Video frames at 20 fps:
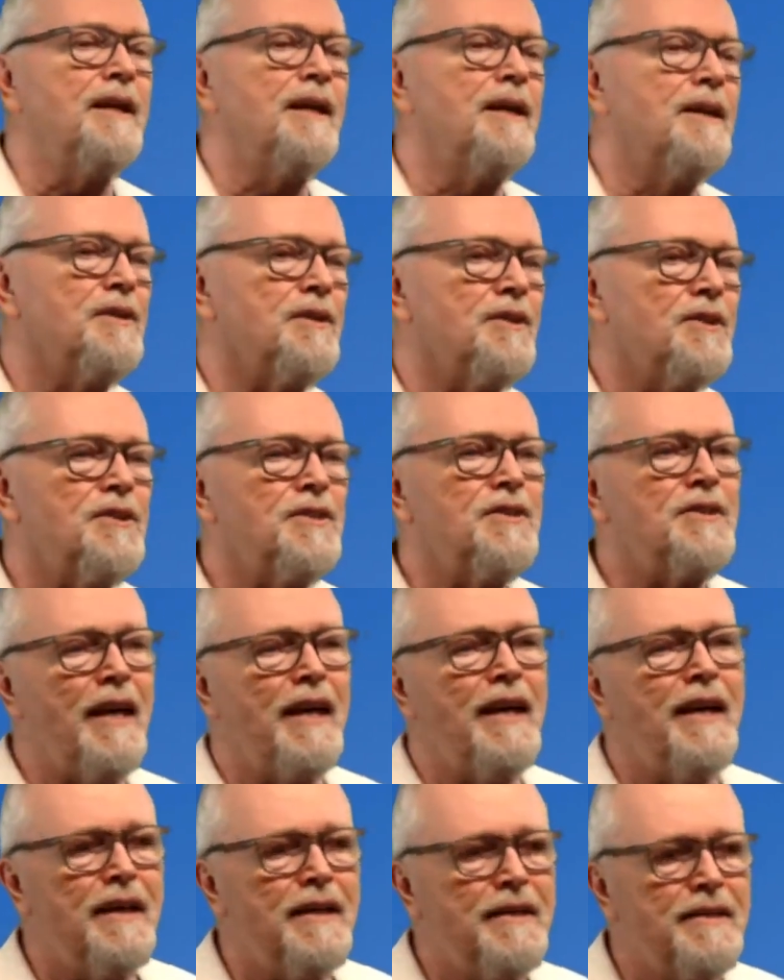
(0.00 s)

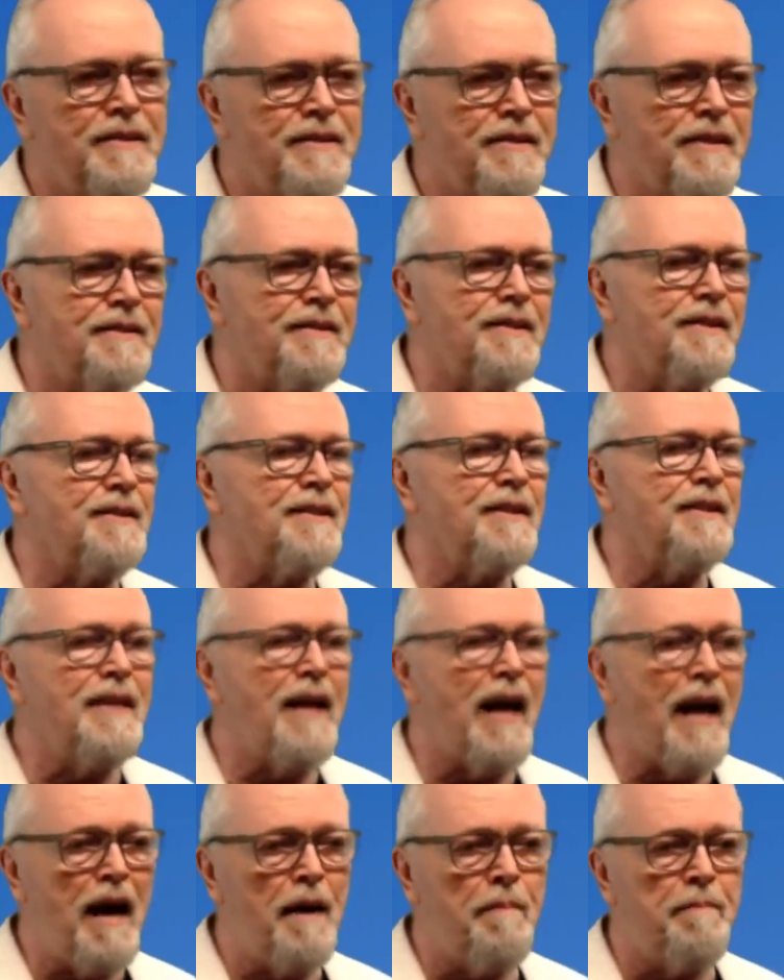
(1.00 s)
understands that this can
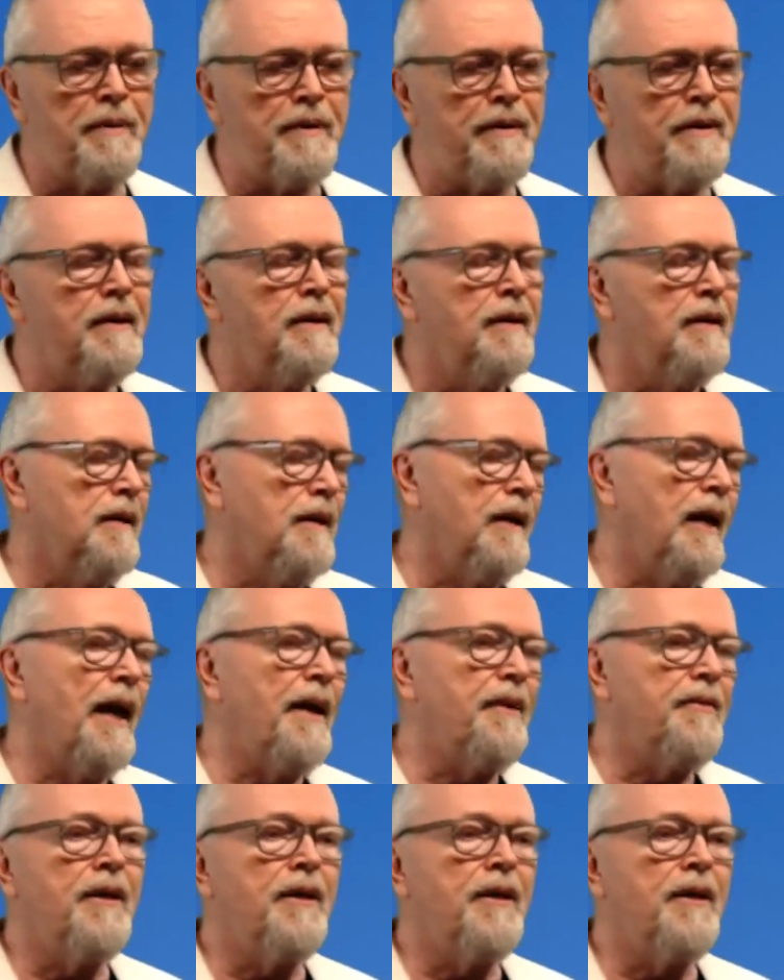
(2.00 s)
happen, and